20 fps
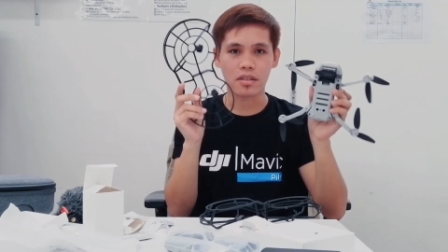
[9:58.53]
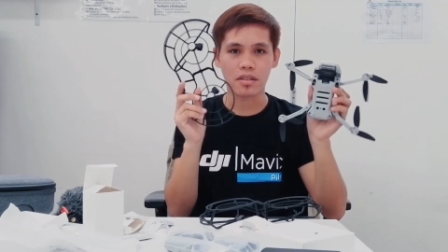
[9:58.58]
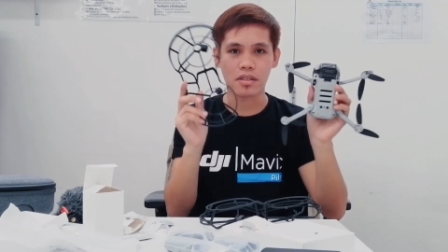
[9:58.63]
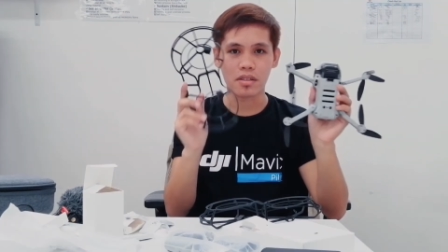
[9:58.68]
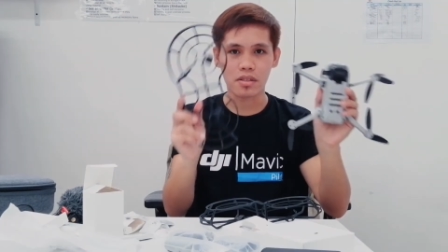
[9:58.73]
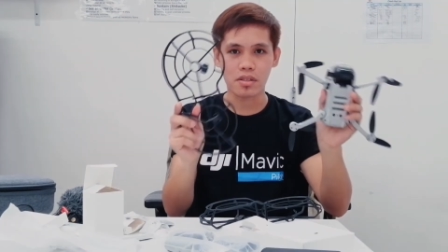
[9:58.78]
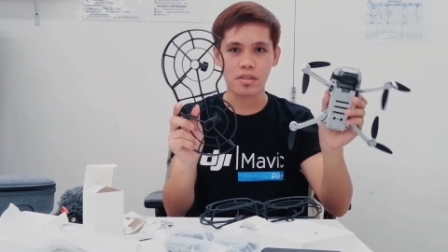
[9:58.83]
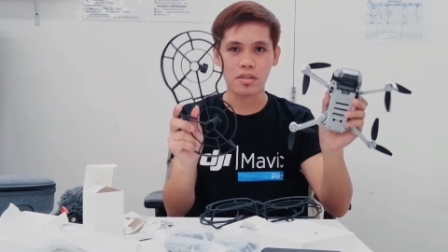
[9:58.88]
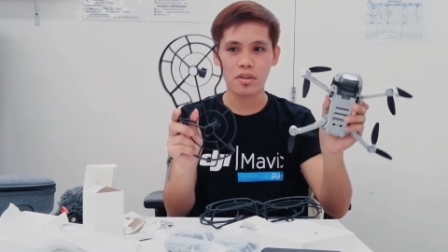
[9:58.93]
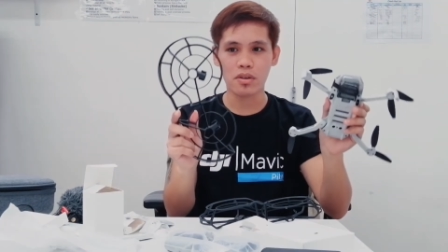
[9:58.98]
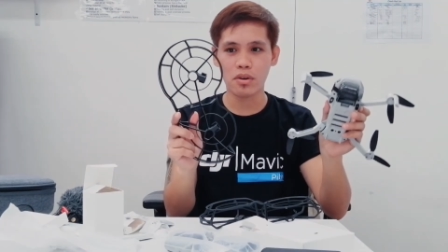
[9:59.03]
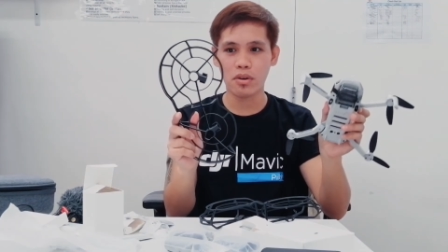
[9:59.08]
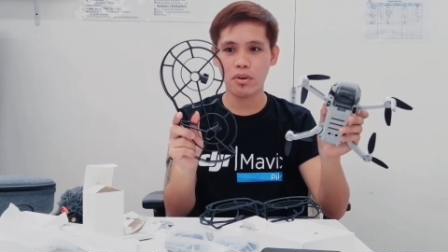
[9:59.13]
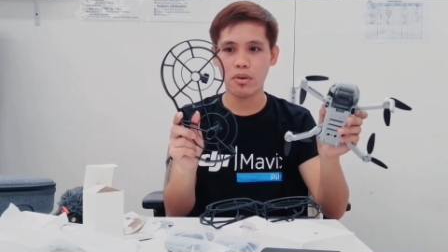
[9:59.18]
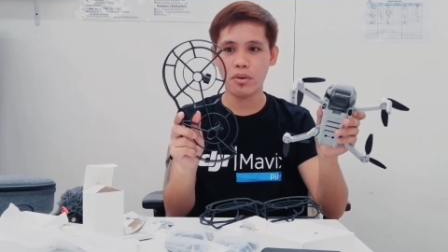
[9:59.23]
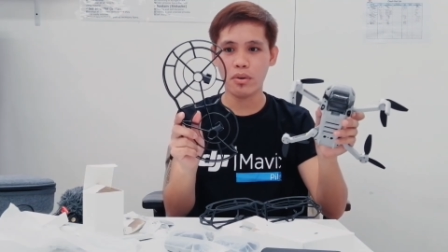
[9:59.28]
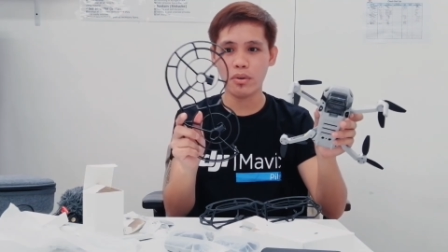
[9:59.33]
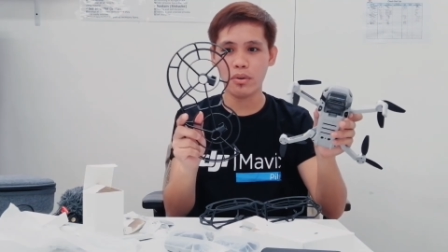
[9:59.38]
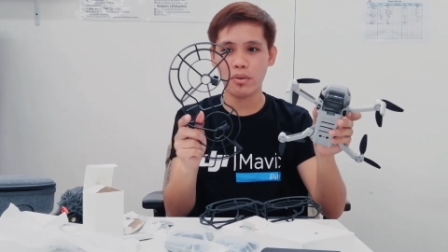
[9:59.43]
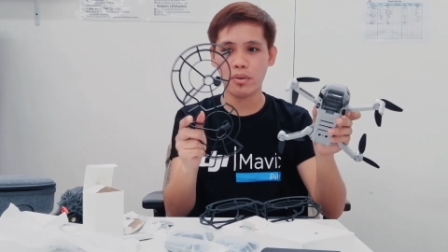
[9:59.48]

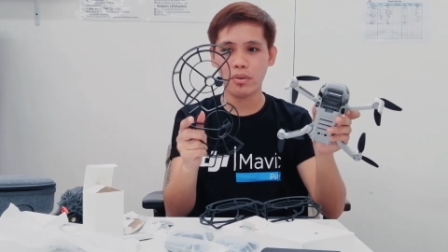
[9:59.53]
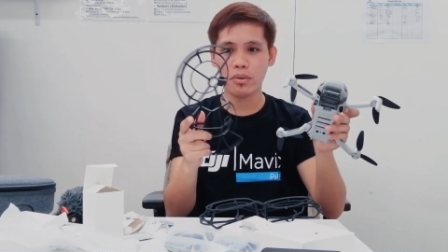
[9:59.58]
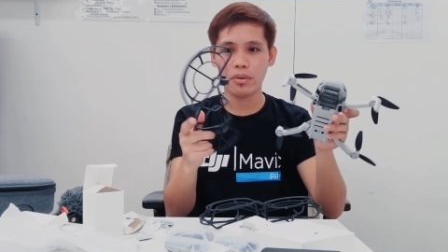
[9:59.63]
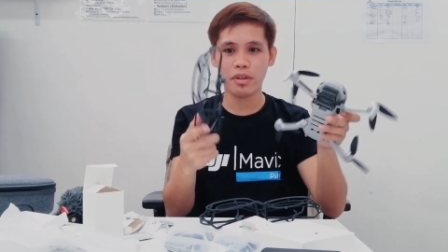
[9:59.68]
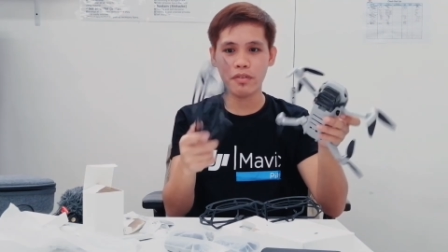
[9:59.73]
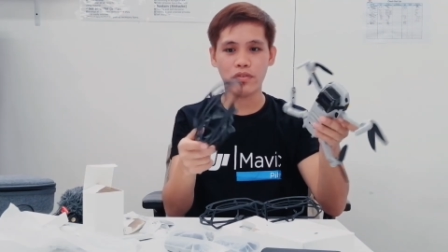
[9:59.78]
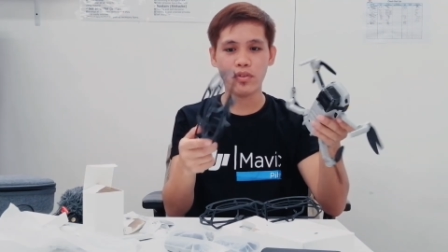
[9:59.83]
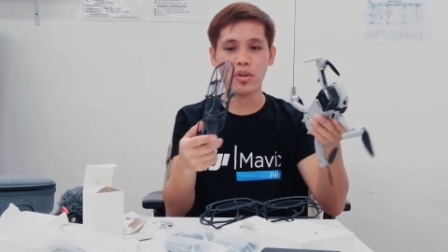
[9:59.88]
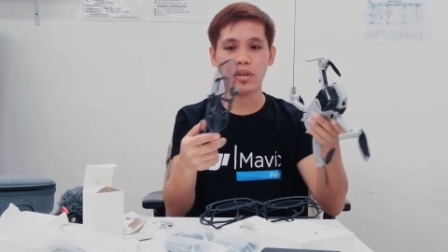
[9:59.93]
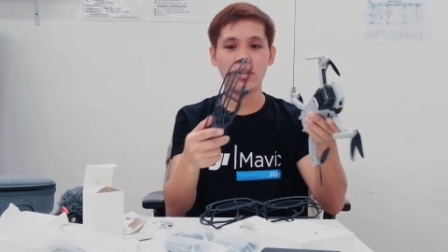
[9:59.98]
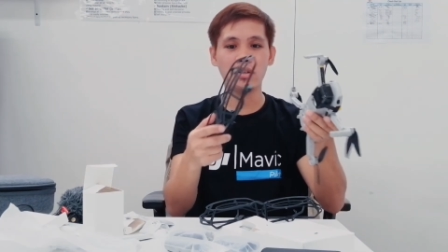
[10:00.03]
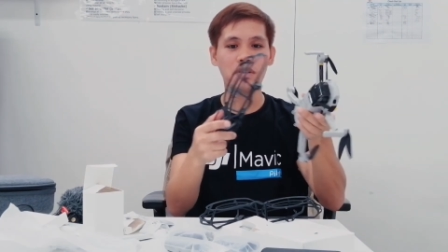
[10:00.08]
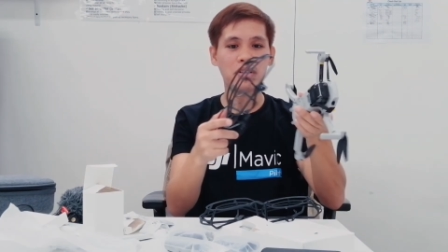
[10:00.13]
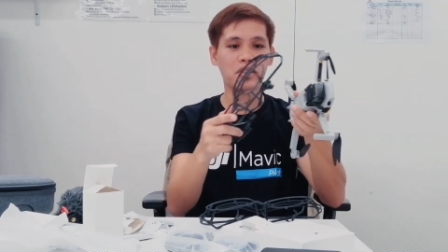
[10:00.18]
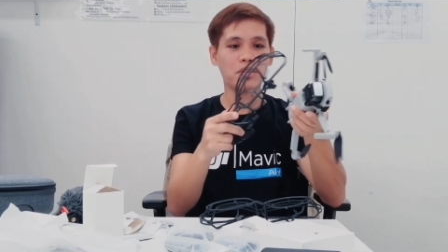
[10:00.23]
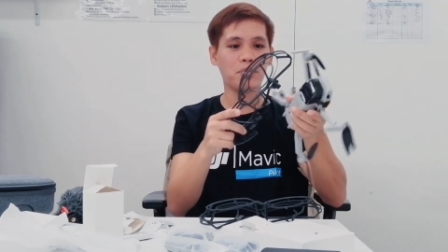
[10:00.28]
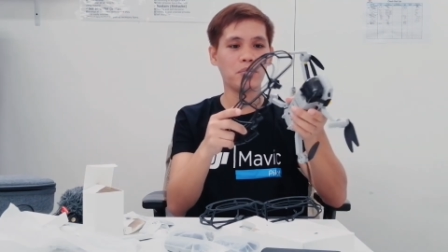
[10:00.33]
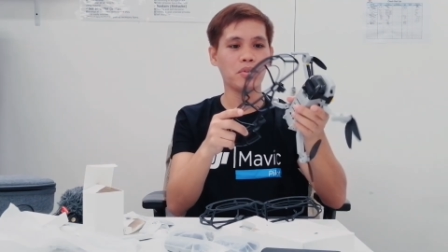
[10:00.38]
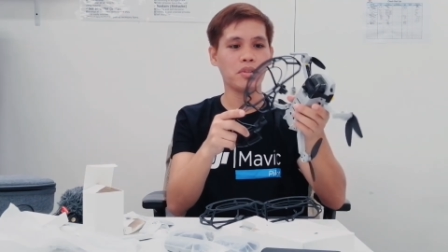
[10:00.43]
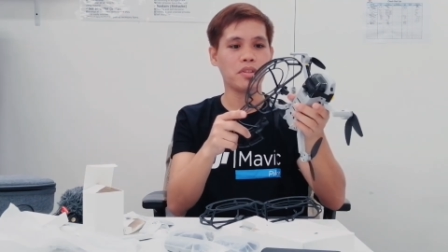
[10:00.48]
So if you're going to
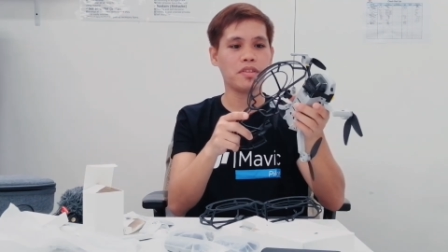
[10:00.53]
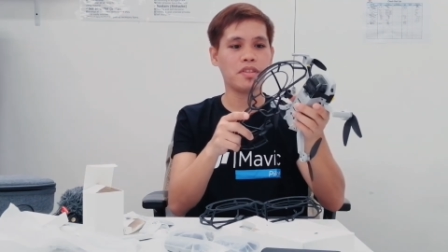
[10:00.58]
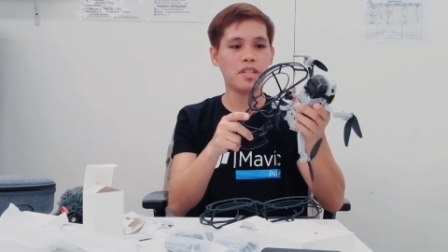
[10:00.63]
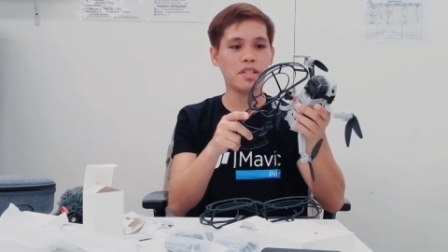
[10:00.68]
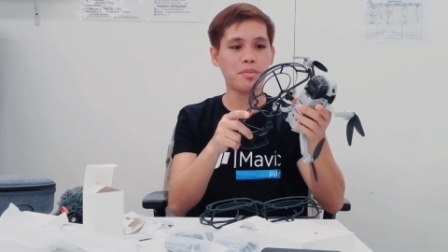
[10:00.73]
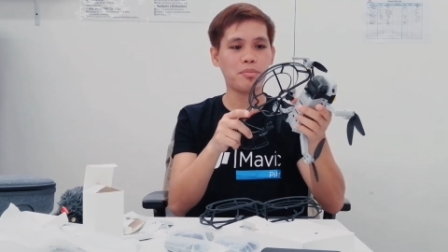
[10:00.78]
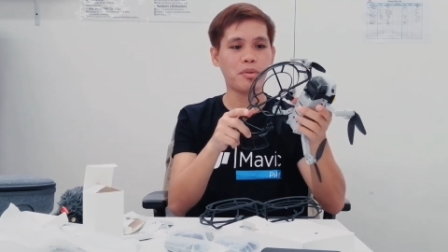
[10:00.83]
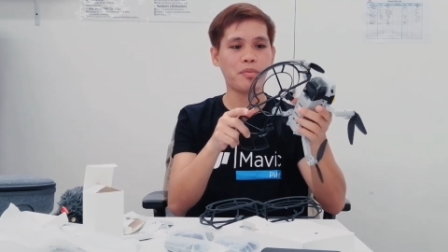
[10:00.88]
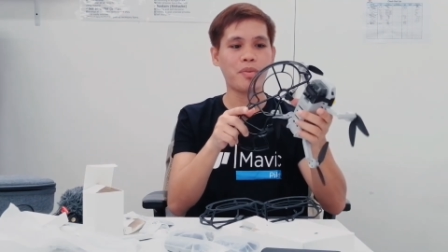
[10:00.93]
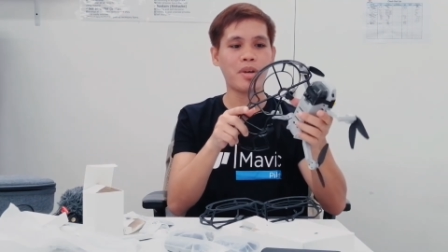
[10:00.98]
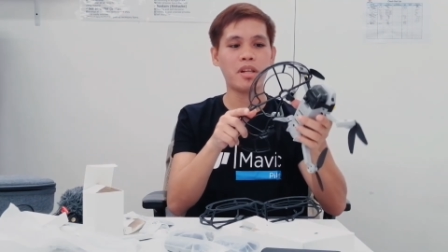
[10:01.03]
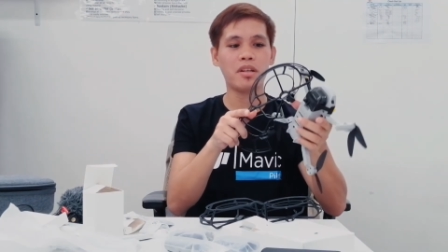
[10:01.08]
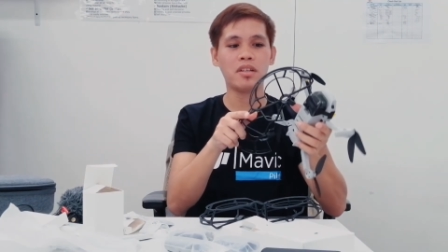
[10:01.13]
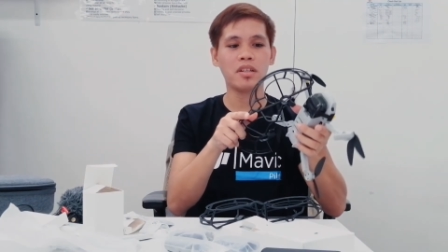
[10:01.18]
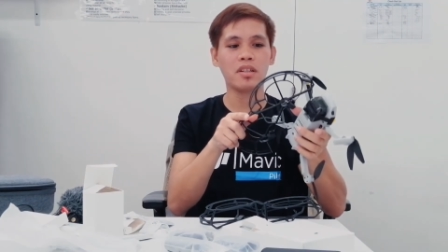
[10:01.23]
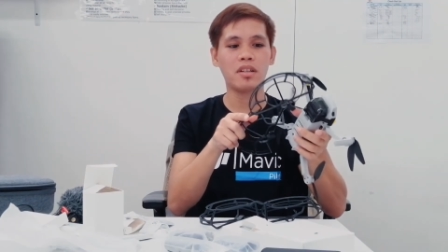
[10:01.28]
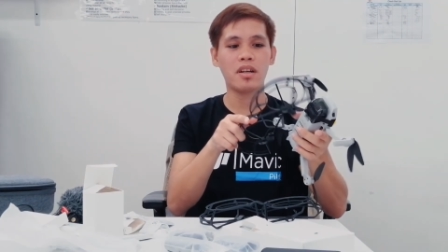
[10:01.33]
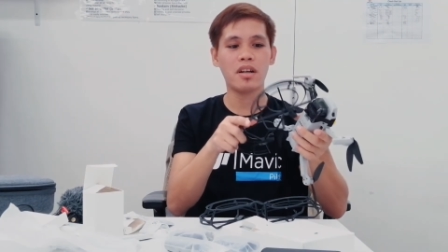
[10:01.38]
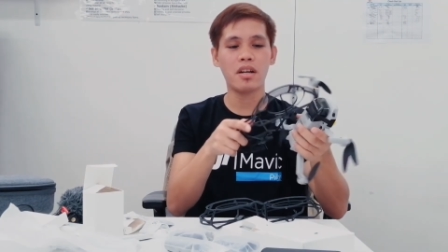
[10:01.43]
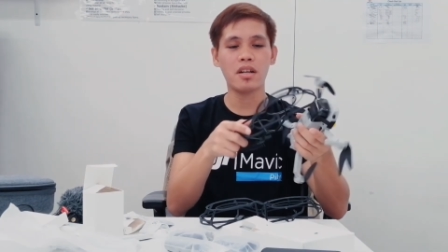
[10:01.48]
put these propeller
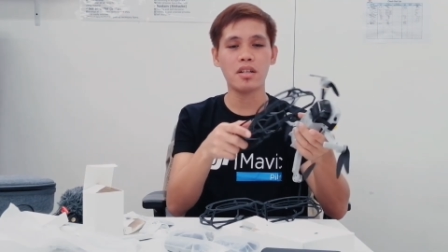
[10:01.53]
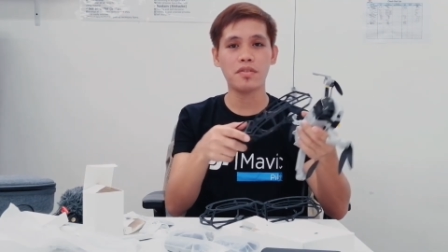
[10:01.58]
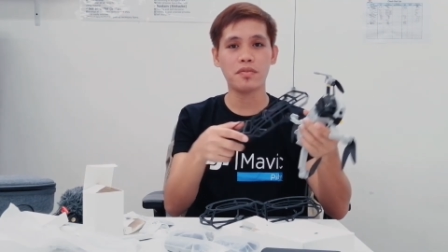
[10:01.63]
guards,